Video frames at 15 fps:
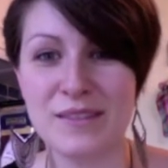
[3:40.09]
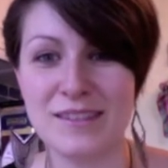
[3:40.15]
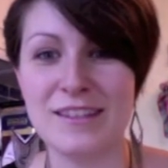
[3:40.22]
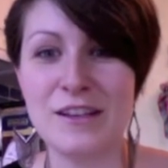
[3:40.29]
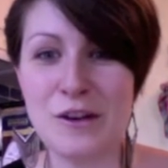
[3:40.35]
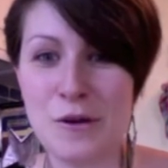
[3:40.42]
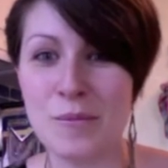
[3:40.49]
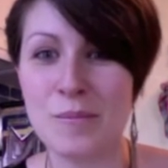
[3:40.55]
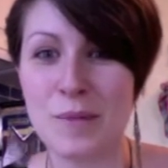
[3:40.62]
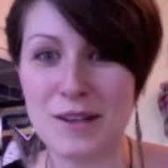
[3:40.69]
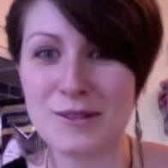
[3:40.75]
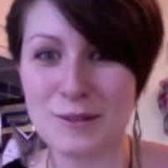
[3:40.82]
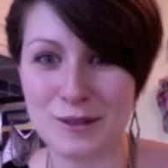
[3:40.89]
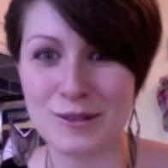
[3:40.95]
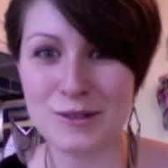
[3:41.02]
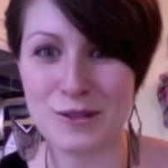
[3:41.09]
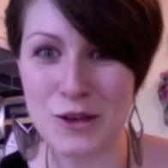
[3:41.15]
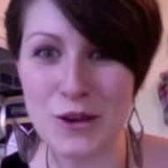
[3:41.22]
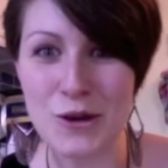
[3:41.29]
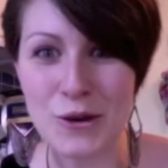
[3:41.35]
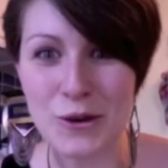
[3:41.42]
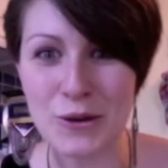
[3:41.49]
you know, muscle
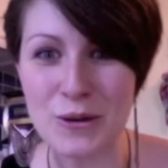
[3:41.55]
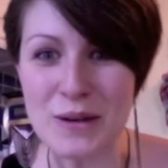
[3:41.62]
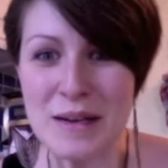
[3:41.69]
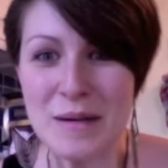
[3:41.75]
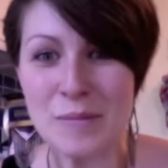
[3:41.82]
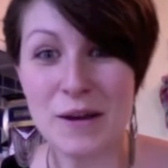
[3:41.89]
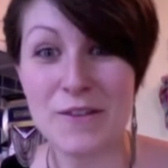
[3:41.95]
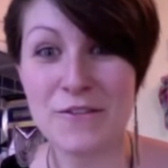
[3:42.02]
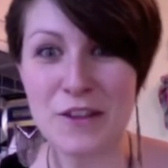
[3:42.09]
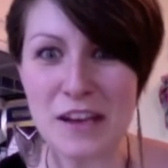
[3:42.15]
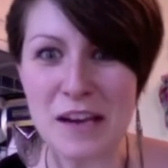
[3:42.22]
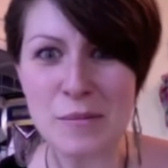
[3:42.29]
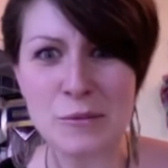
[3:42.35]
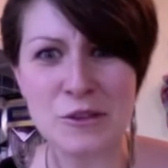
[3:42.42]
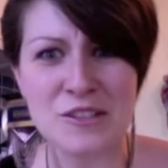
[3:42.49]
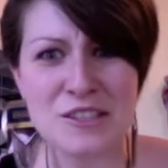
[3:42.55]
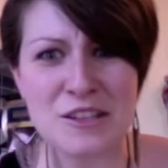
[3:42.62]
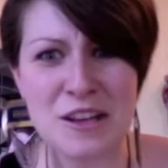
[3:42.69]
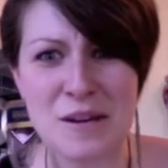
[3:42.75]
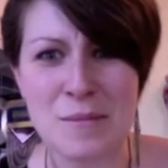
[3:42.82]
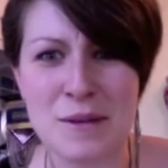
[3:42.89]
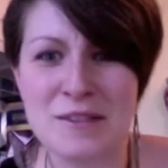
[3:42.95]
too, but I feel like I'm losing a
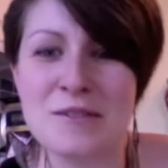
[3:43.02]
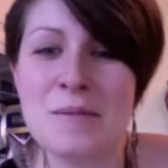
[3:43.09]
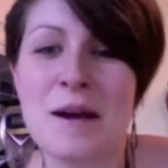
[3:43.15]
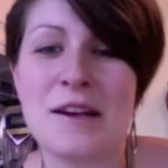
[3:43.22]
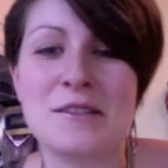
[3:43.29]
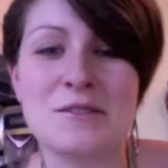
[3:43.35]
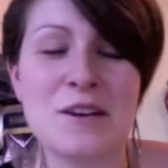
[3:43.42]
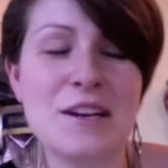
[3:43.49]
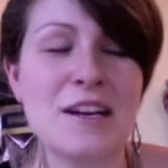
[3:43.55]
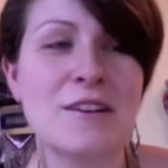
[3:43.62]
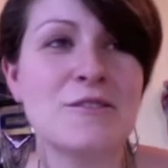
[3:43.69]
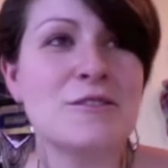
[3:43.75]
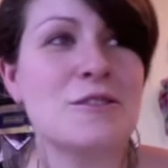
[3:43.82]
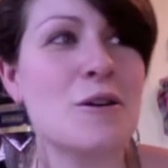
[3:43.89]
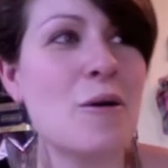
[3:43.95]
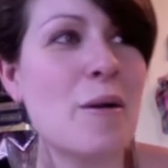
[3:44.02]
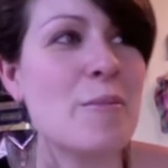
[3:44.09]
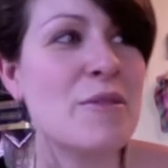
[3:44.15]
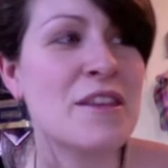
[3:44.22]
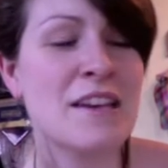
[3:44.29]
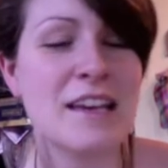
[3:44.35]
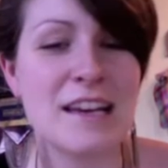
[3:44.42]
lot of muscle mass right now, so I'm
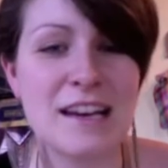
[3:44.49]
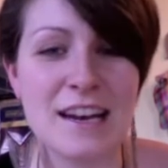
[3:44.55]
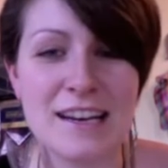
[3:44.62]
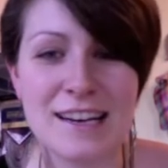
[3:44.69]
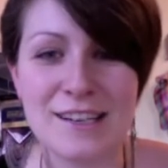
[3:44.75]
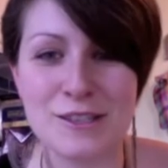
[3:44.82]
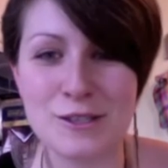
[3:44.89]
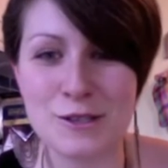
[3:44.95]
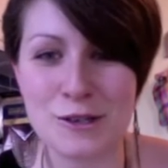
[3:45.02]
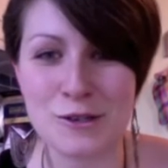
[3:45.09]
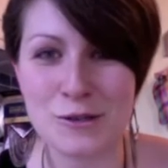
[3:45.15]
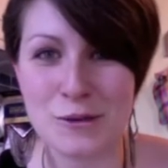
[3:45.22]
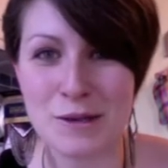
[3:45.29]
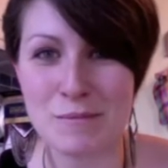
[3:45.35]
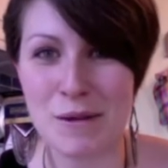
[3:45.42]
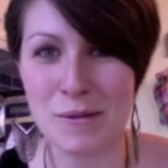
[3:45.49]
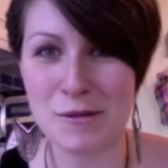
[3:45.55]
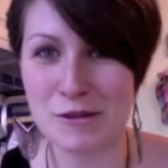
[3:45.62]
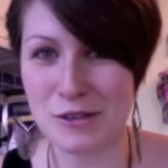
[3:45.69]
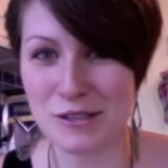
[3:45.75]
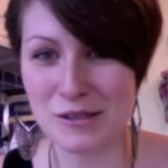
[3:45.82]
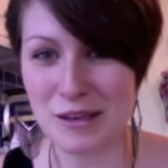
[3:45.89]
thinking I need to start doing maybe
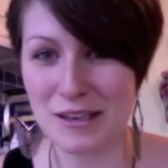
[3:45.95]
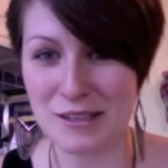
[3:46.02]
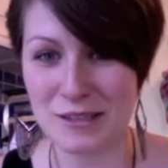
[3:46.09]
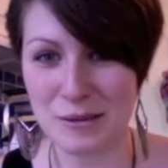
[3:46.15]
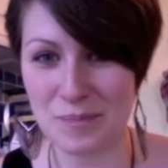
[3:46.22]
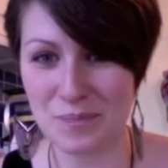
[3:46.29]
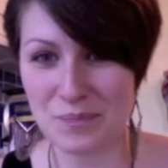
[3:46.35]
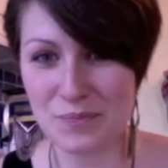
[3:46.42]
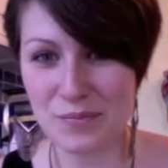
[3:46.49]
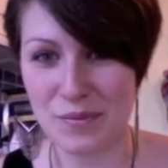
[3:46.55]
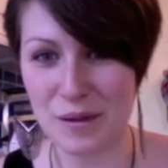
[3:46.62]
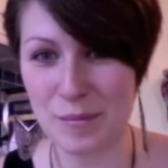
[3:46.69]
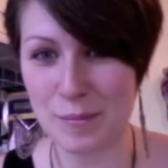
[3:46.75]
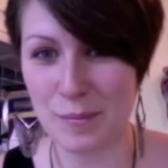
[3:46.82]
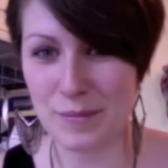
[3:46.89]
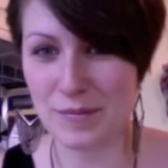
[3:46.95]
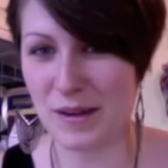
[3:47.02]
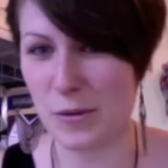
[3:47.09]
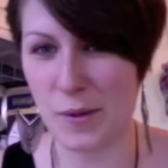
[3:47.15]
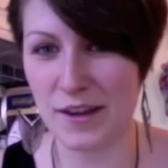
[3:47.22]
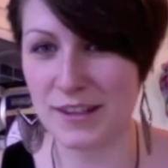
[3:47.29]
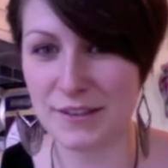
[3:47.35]
just, like, some, like,
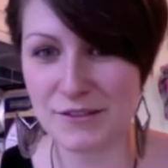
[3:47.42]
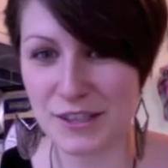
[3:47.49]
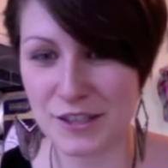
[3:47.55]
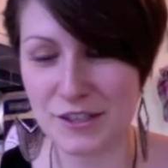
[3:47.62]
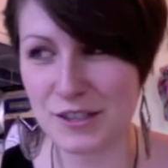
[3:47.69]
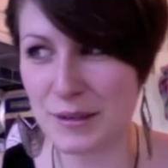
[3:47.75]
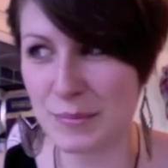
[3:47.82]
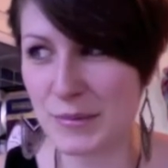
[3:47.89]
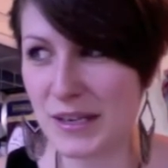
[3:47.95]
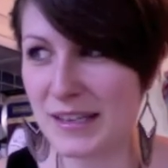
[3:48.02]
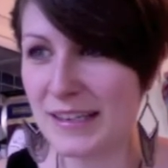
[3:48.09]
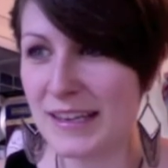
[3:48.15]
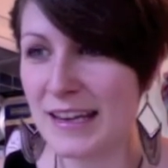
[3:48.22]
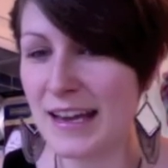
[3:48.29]
weightlifting or something.